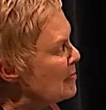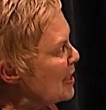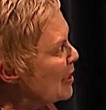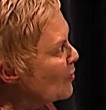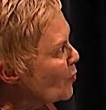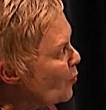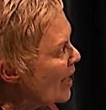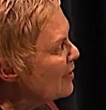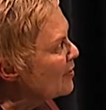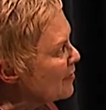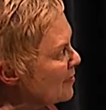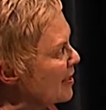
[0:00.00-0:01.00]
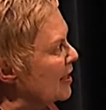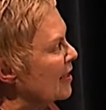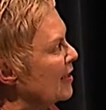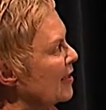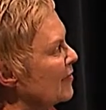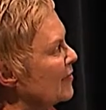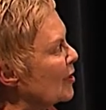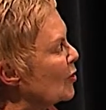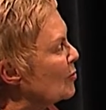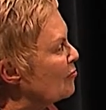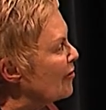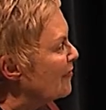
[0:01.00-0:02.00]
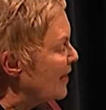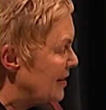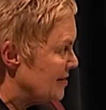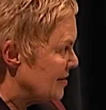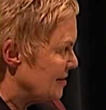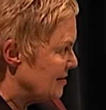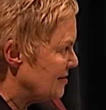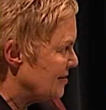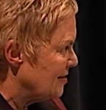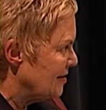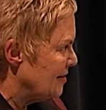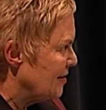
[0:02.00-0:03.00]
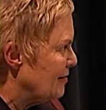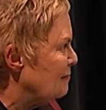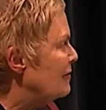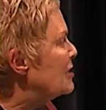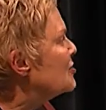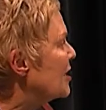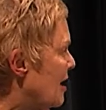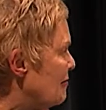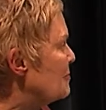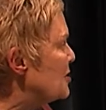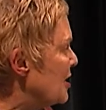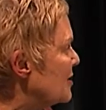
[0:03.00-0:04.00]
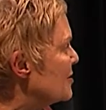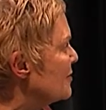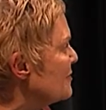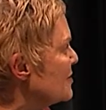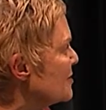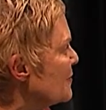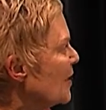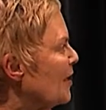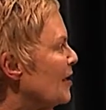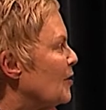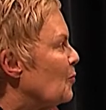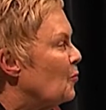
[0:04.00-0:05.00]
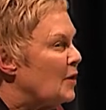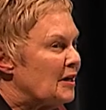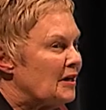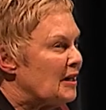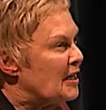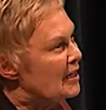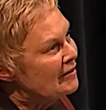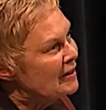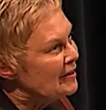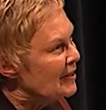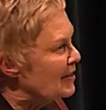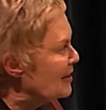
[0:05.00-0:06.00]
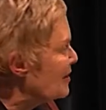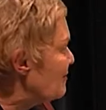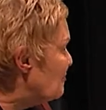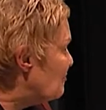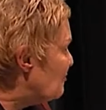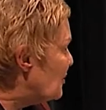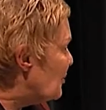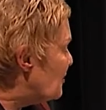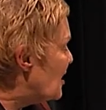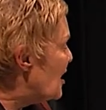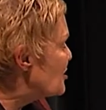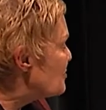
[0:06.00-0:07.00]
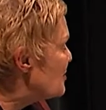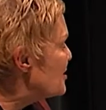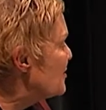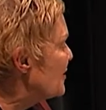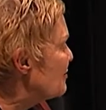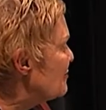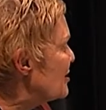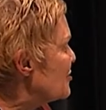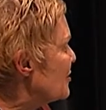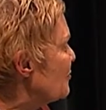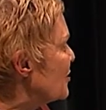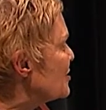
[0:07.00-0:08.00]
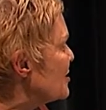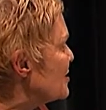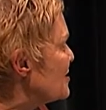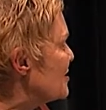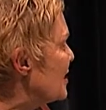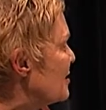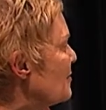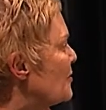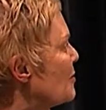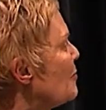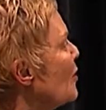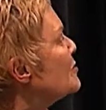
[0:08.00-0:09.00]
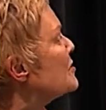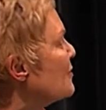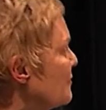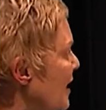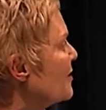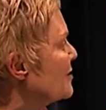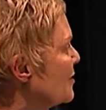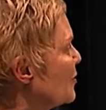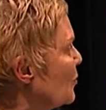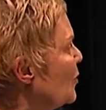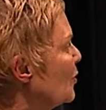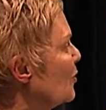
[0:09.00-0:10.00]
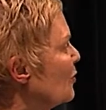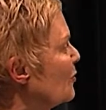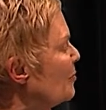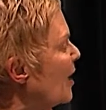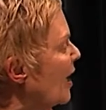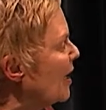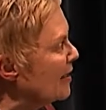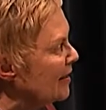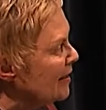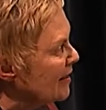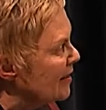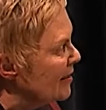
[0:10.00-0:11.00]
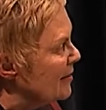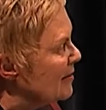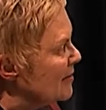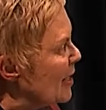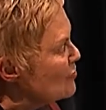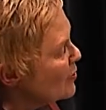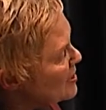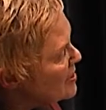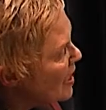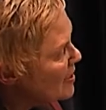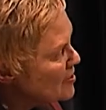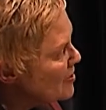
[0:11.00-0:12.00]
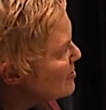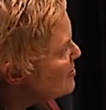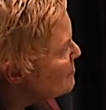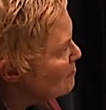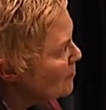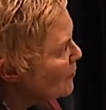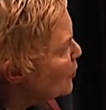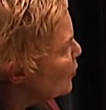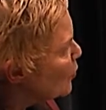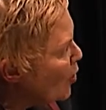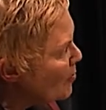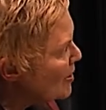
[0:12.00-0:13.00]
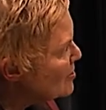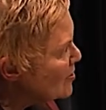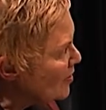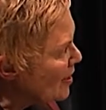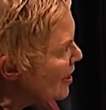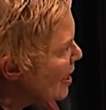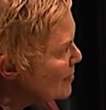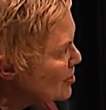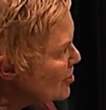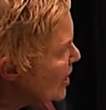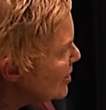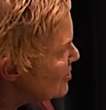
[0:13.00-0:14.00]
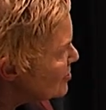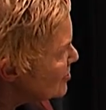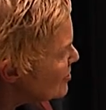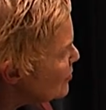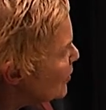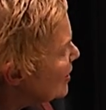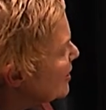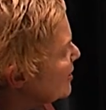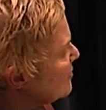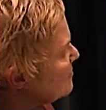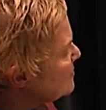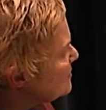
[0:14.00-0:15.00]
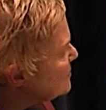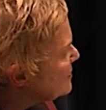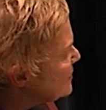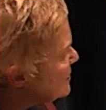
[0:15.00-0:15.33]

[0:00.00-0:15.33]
being the one thing that could prevent us reaching our objectives. We're here in the, the Asia Pacific region, which is the, the most affected in the world by natural disasters. Your comments on climate change, just quickly. Well, it